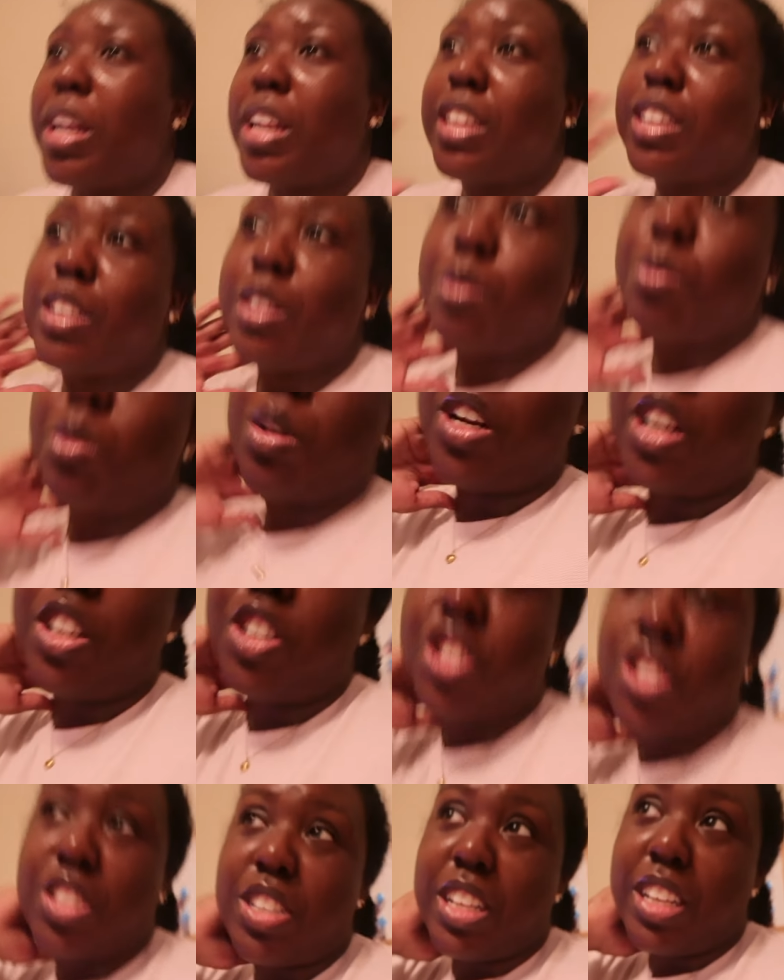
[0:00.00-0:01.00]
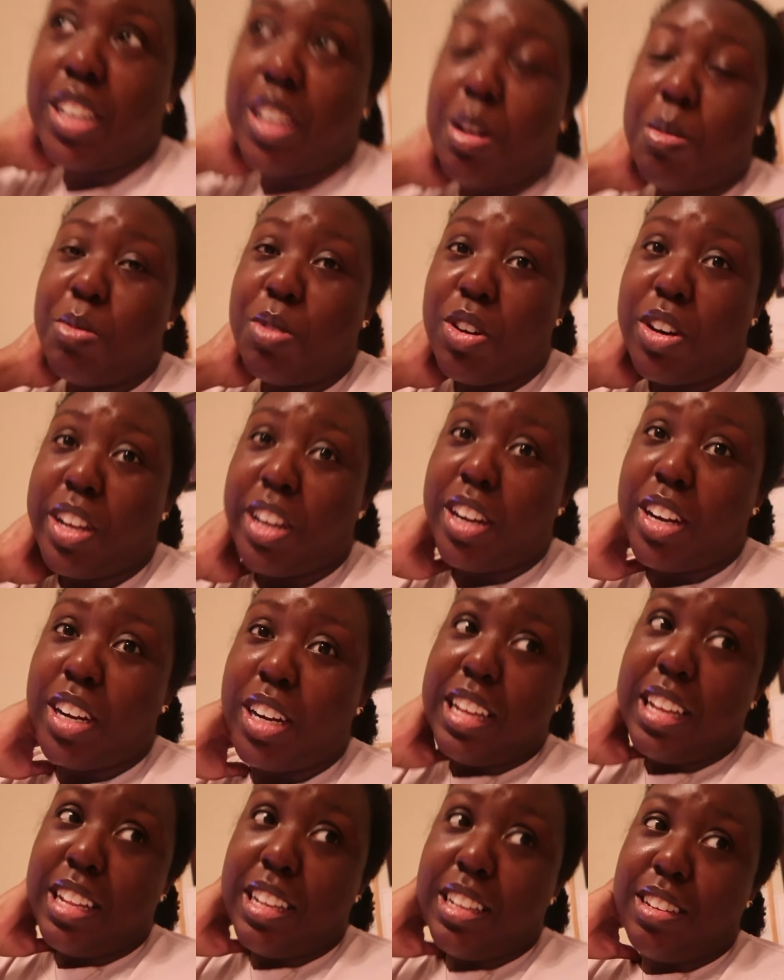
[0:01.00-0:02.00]
I did want to just like come on here
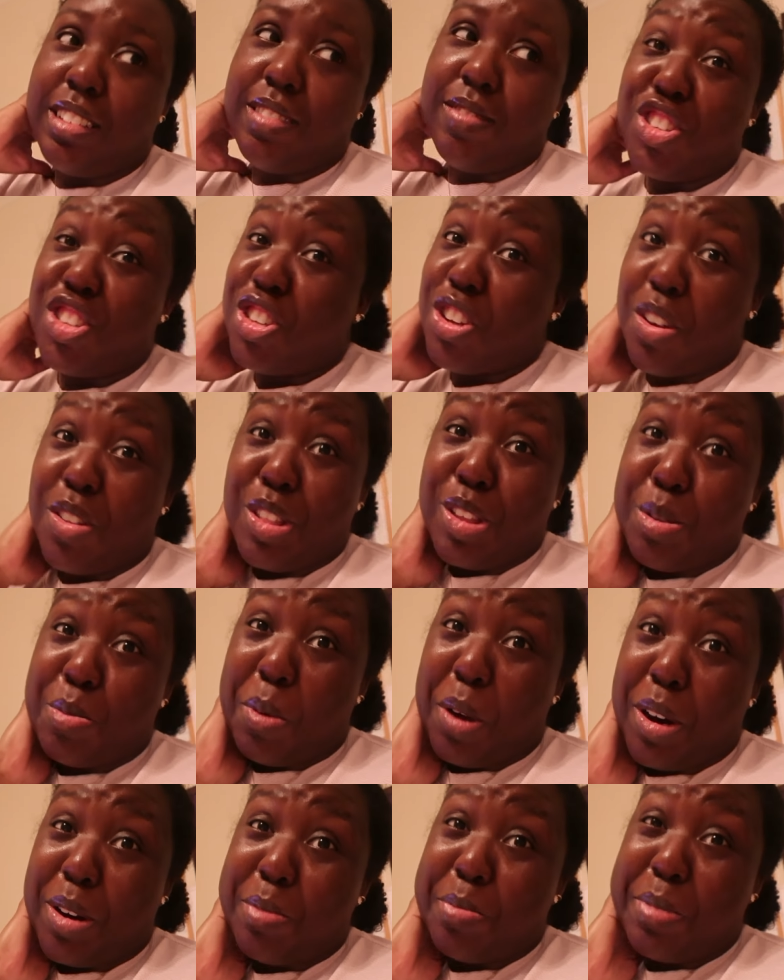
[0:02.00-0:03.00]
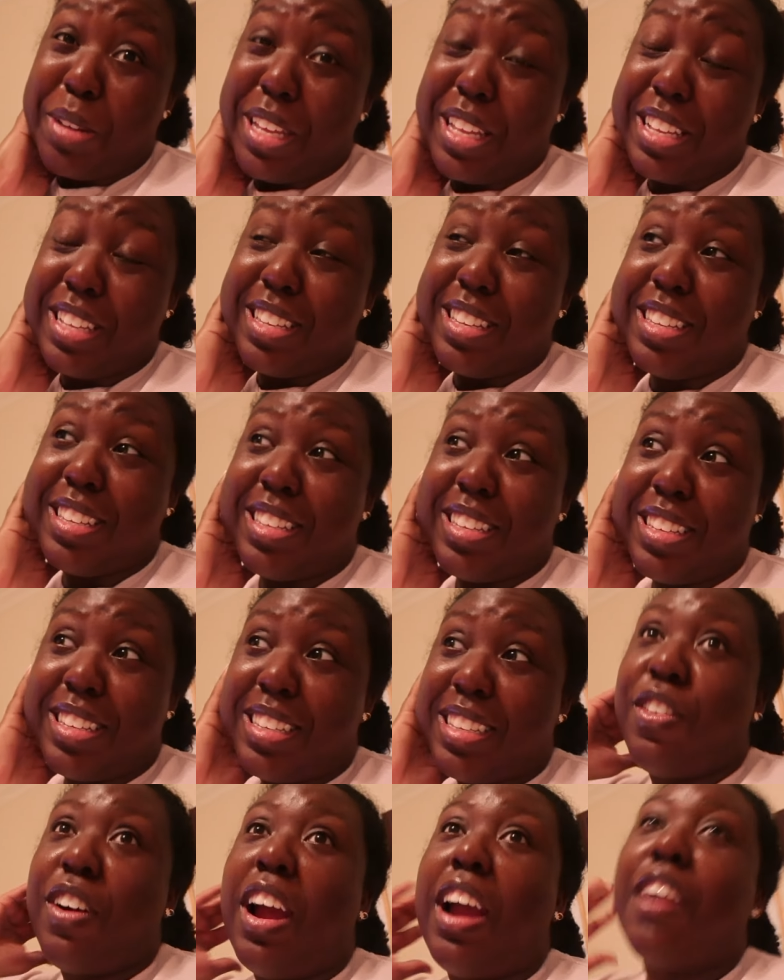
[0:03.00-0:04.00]
and show this part because
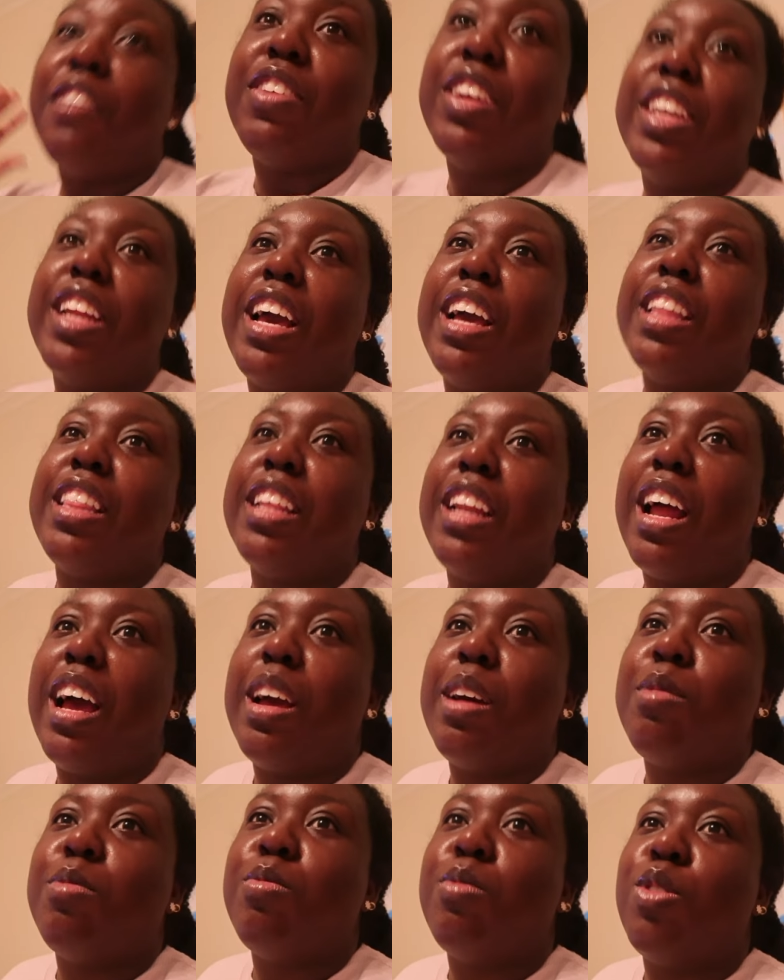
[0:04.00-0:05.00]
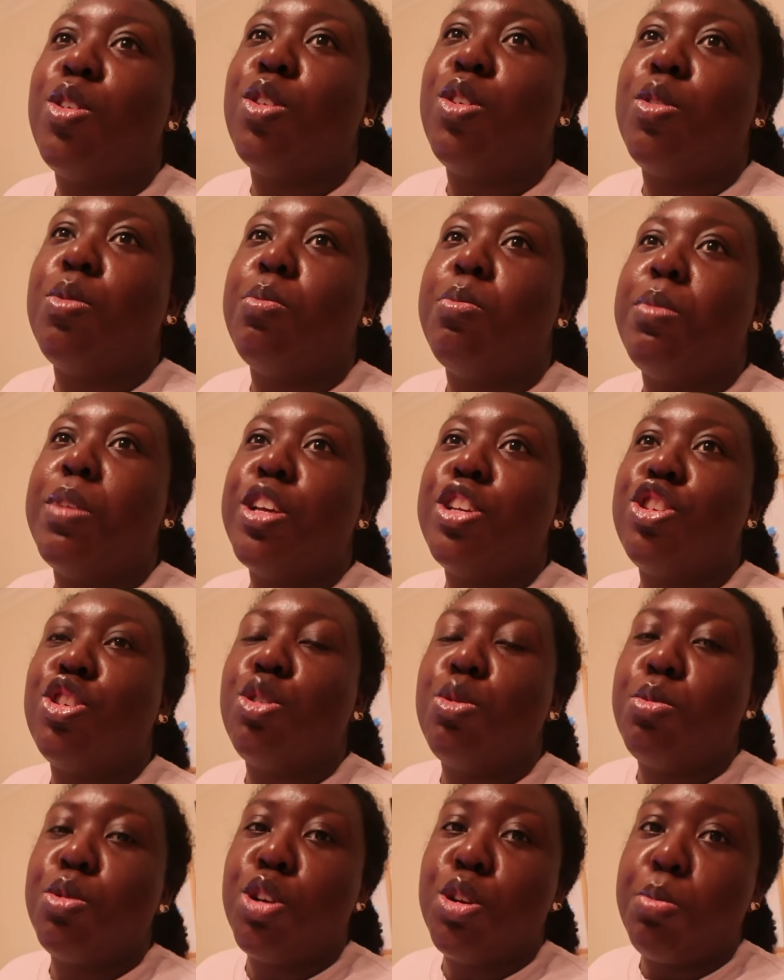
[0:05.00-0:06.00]
for every day that I'm Miss
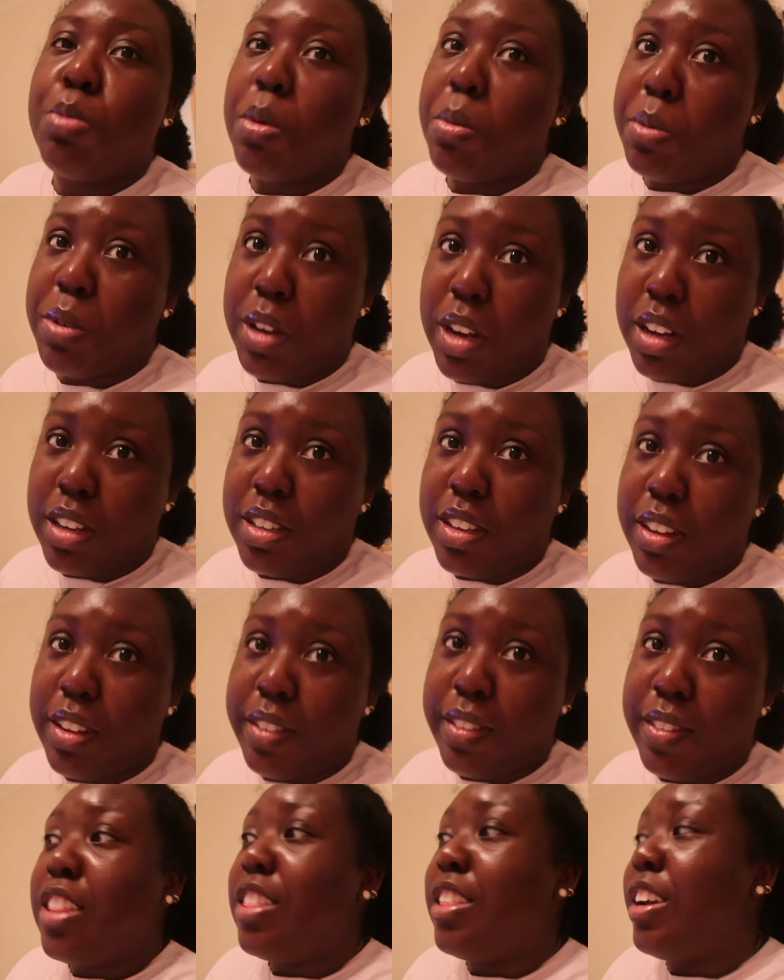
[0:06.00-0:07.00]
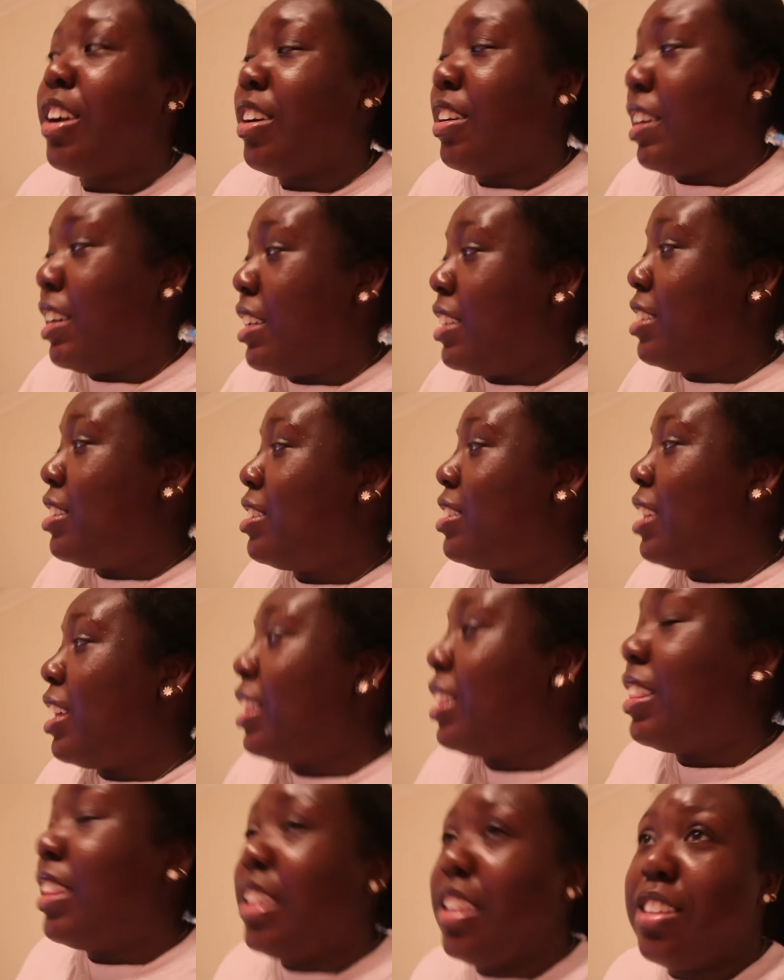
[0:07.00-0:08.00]
Uber Duper productive, there is
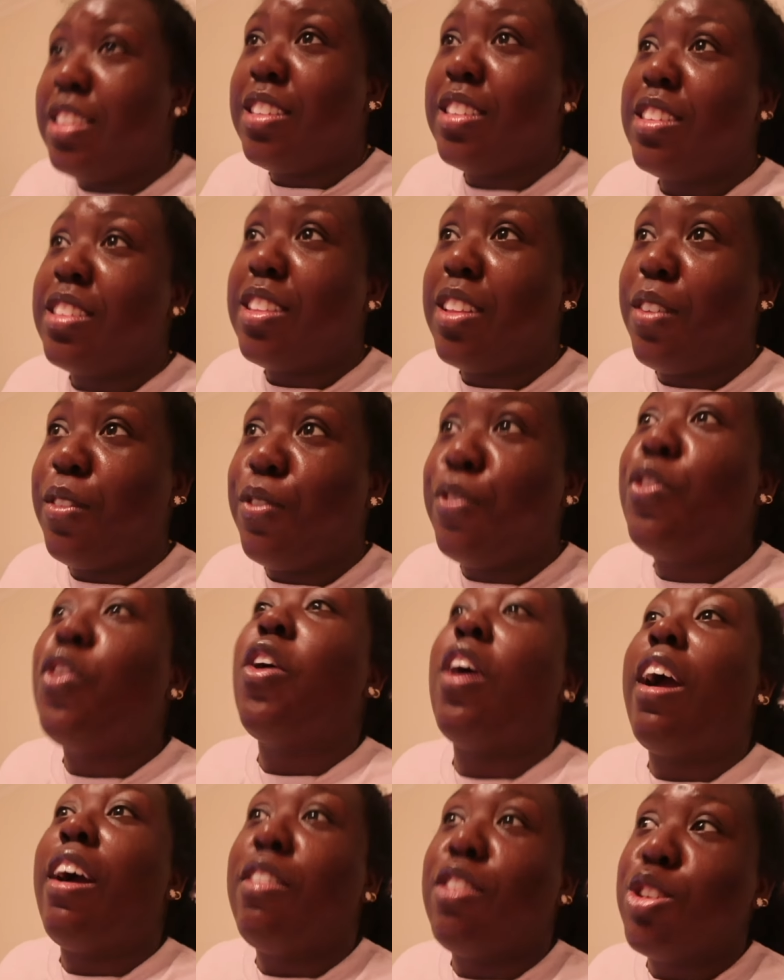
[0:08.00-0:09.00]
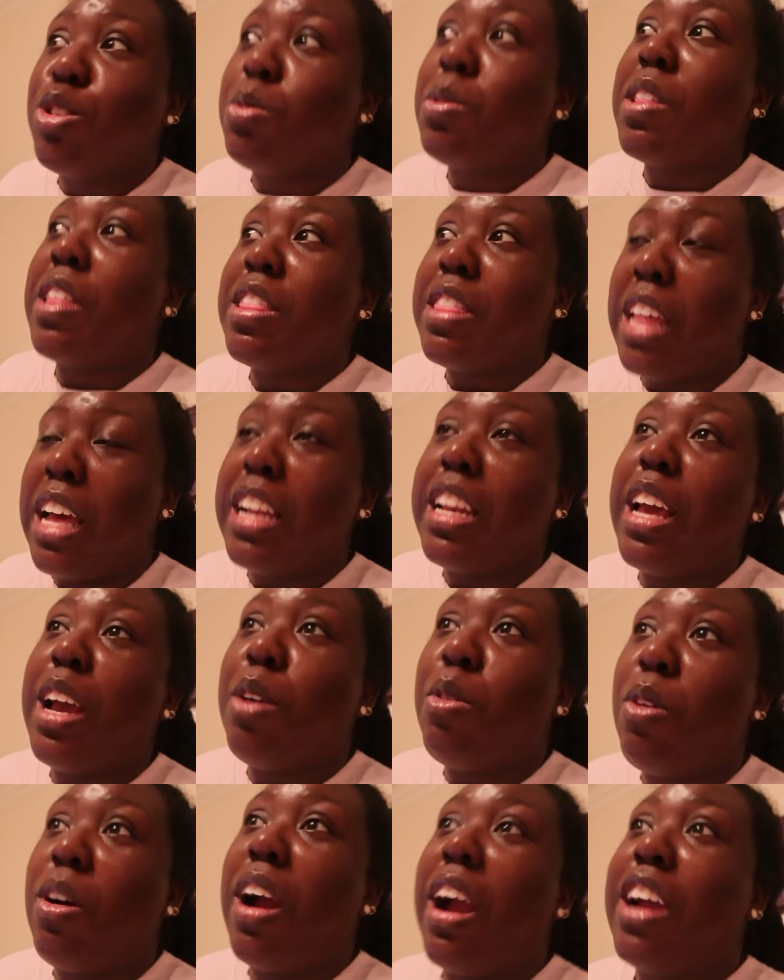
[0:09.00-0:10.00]
at least 4 hours within that day
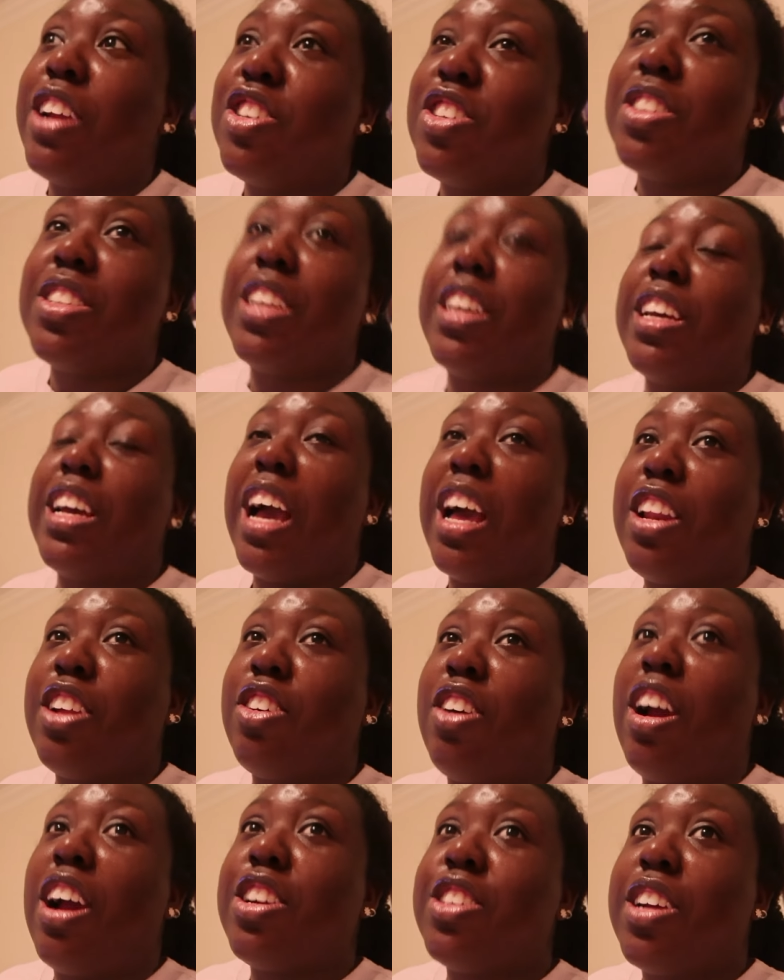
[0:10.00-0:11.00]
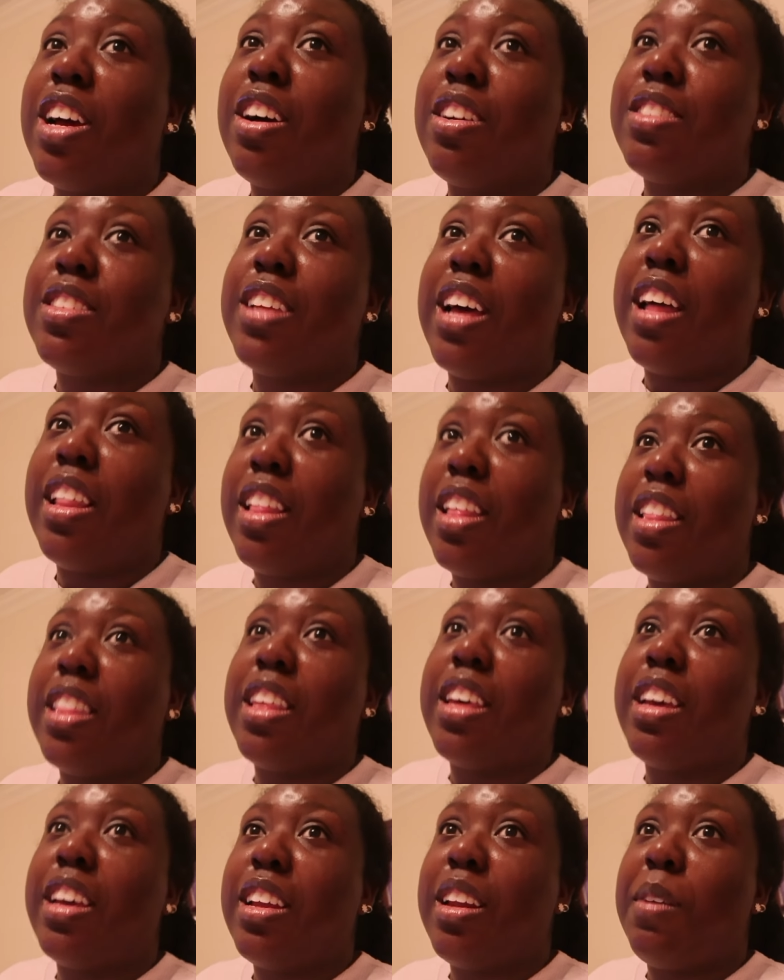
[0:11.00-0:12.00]
where I just like kind of crash out
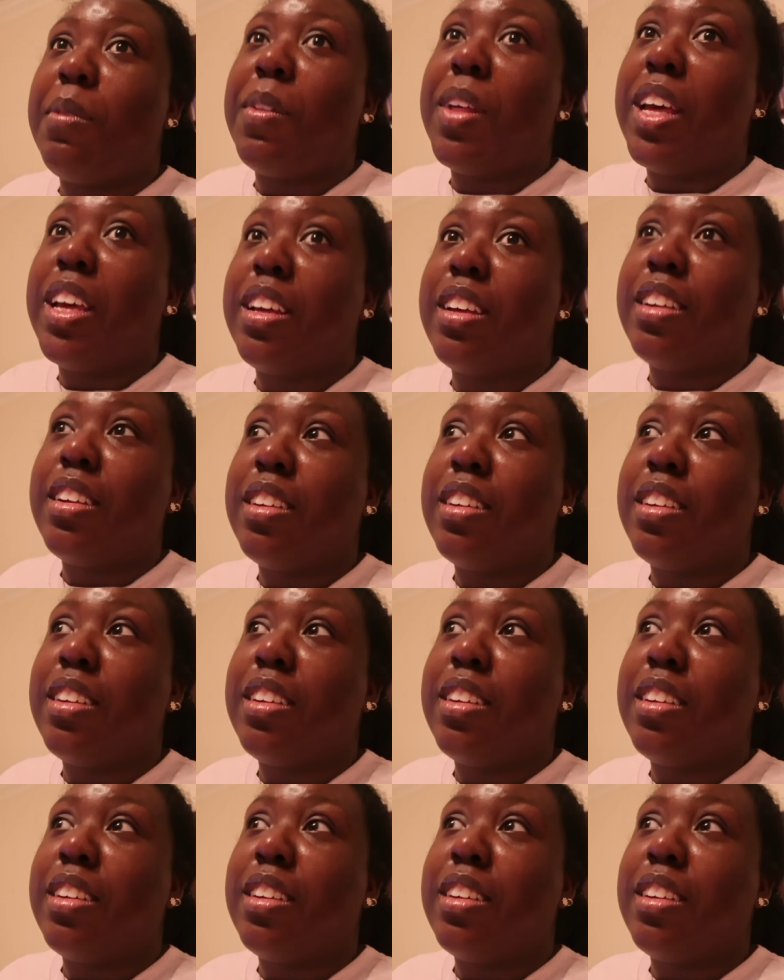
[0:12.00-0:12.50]
silently and I'm like,